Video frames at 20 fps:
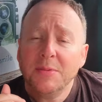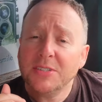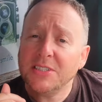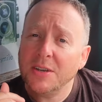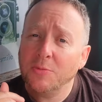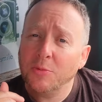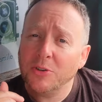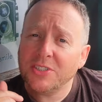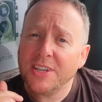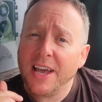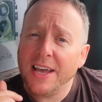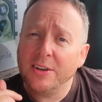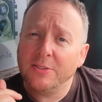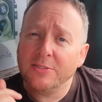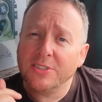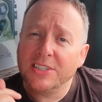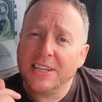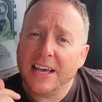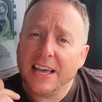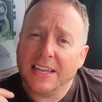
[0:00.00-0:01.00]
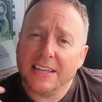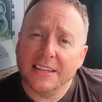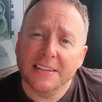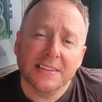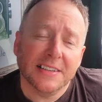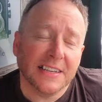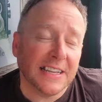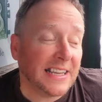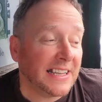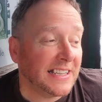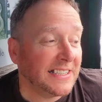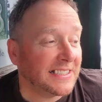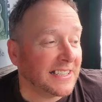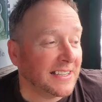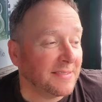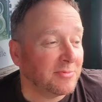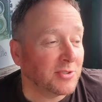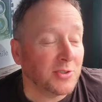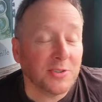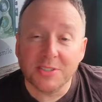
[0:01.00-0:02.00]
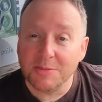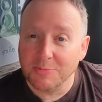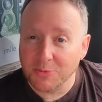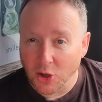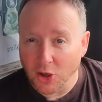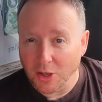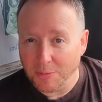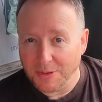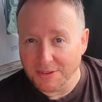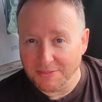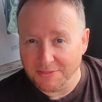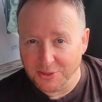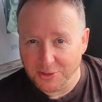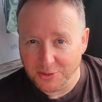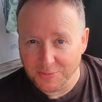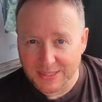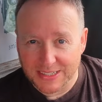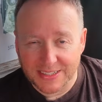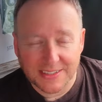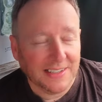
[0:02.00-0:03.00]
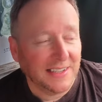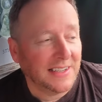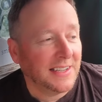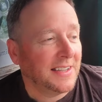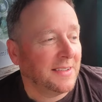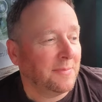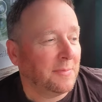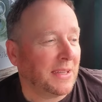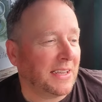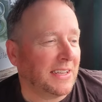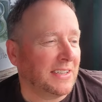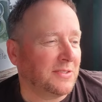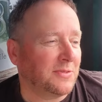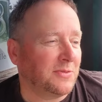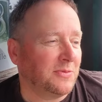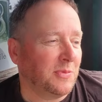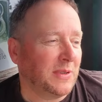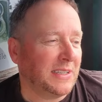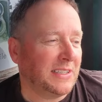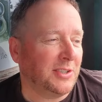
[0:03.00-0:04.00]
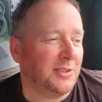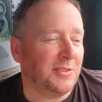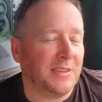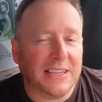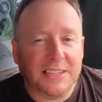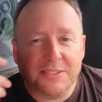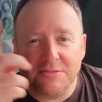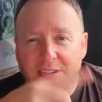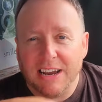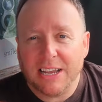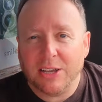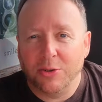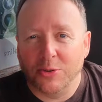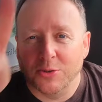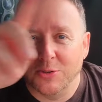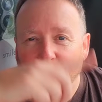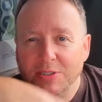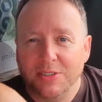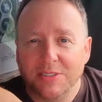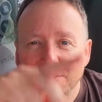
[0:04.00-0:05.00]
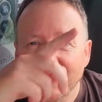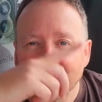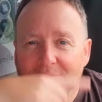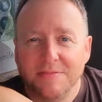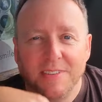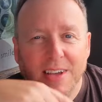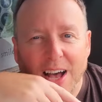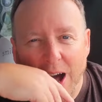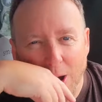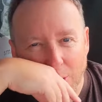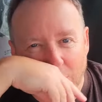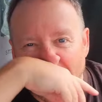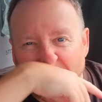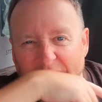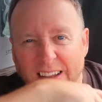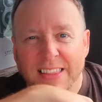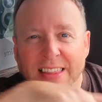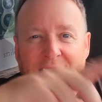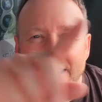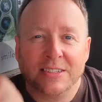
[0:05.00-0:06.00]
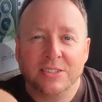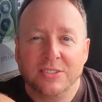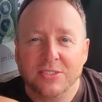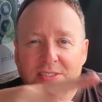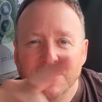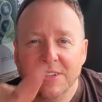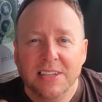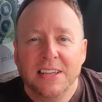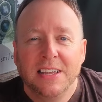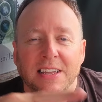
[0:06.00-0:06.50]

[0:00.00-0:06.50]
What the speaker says: So what's going on today? Lee's doing some typing for me because we do these record artwork things